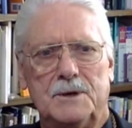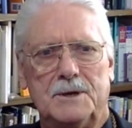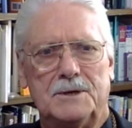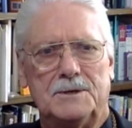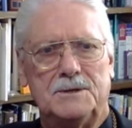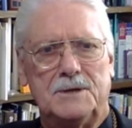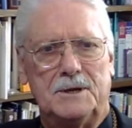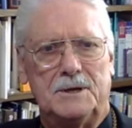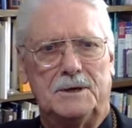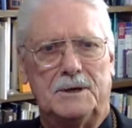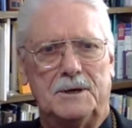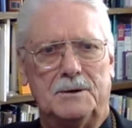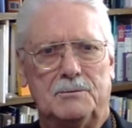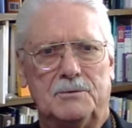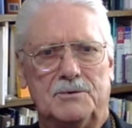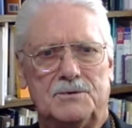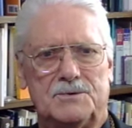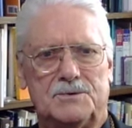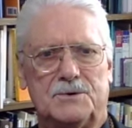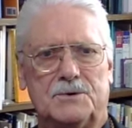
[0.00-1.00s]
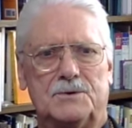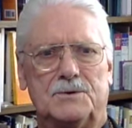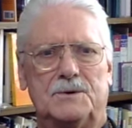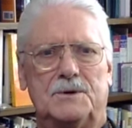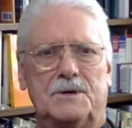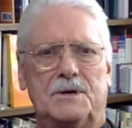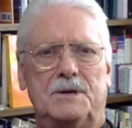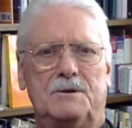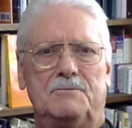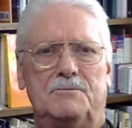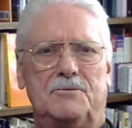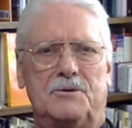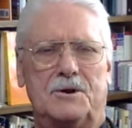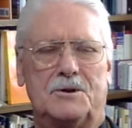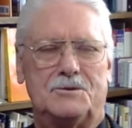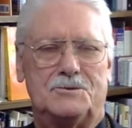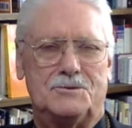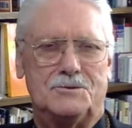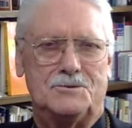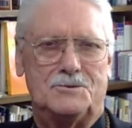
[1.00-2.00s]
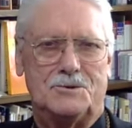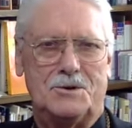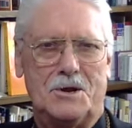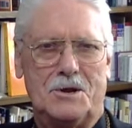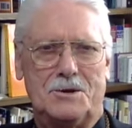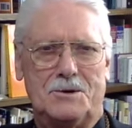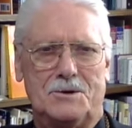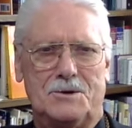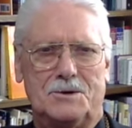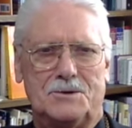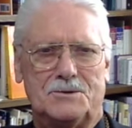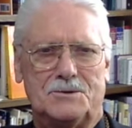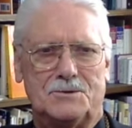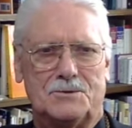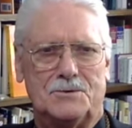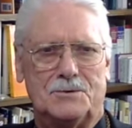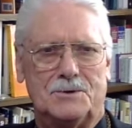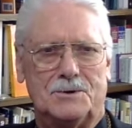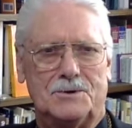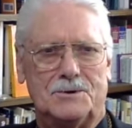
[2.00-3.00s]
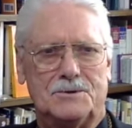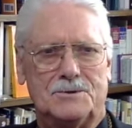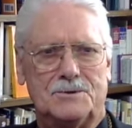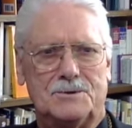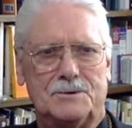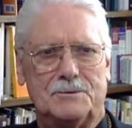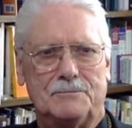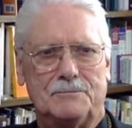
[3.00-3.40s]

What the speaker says: dealing with certain infectious skin disorders.